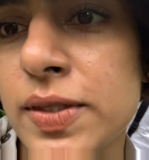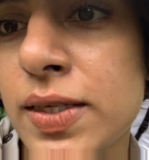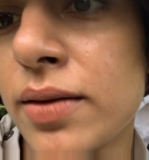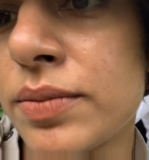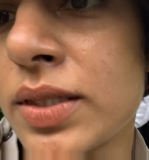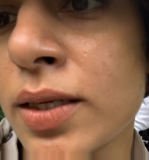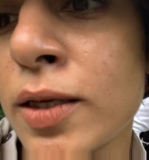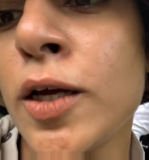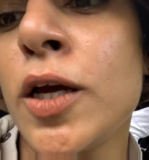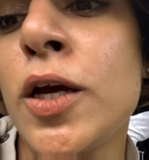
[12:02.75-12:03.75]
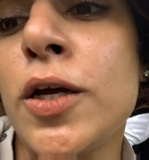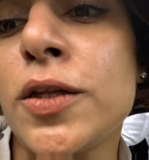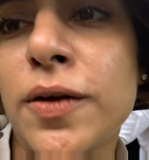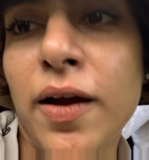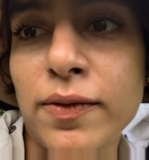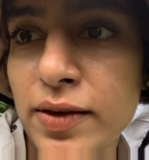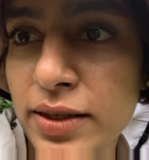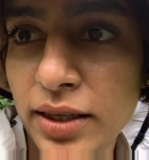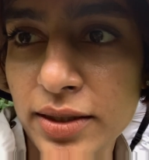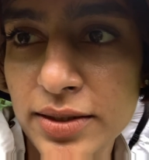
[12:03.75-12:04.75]
skipped to have
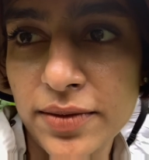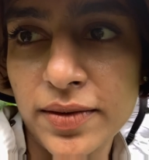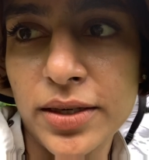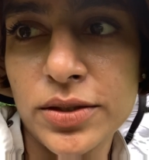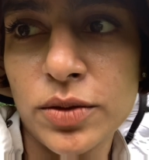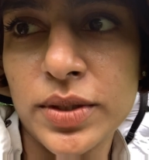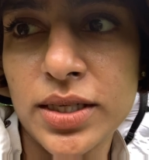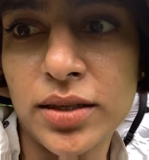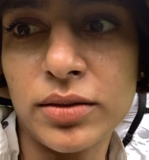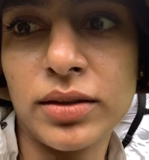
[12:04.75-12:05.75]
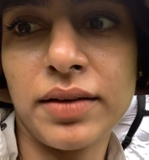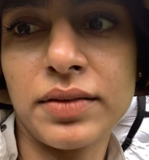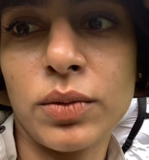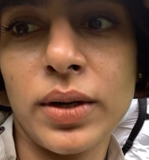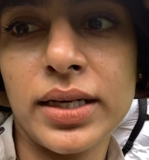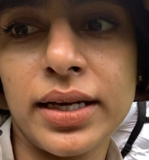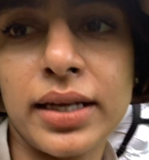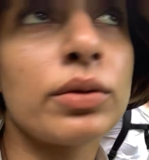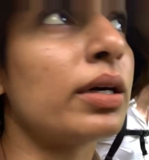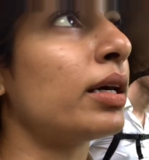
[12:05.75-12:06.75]
yes. activities to be done on level one
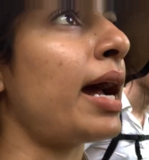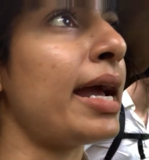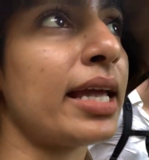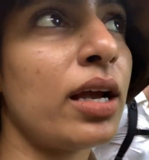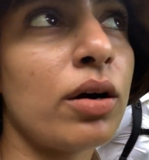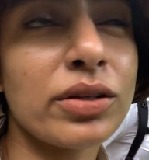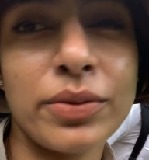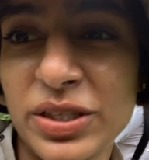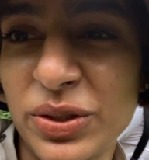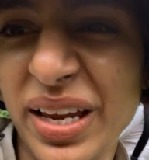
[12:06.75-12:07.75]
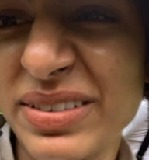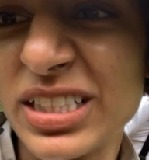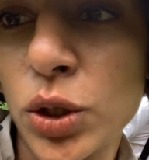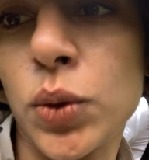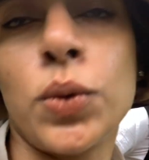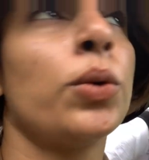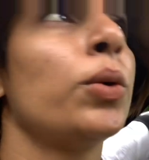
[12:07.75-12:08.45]
and we're hiking all the way to level two